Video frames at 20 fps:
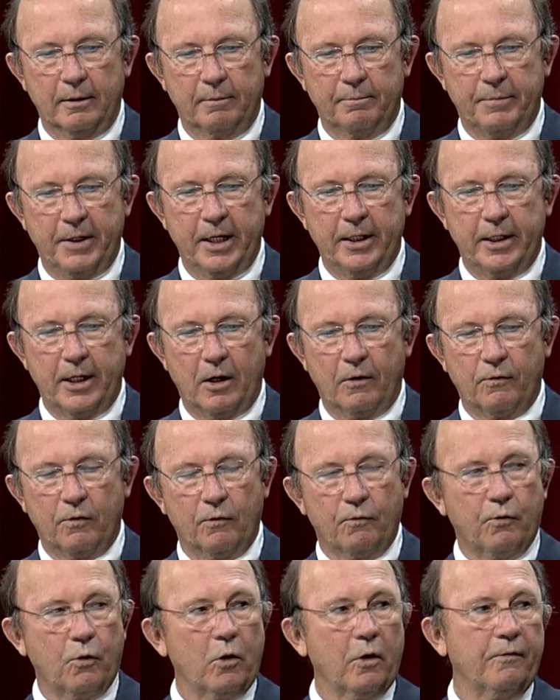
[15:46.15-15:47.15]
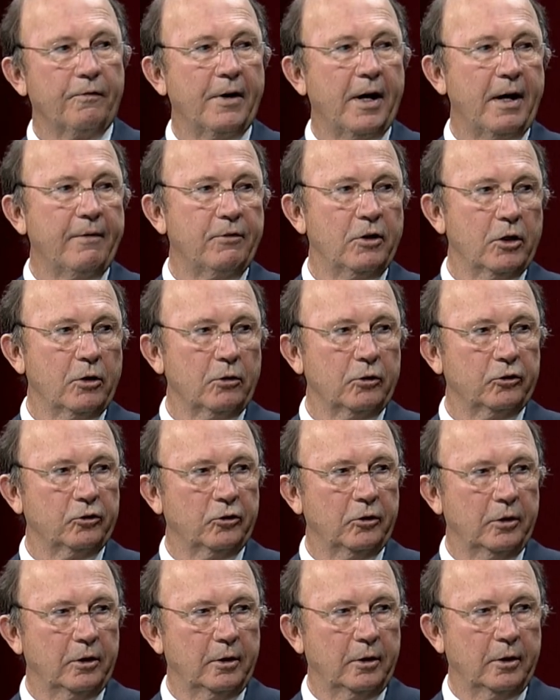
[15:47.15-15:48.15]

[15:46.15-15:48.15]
being there for 4 or 5 years,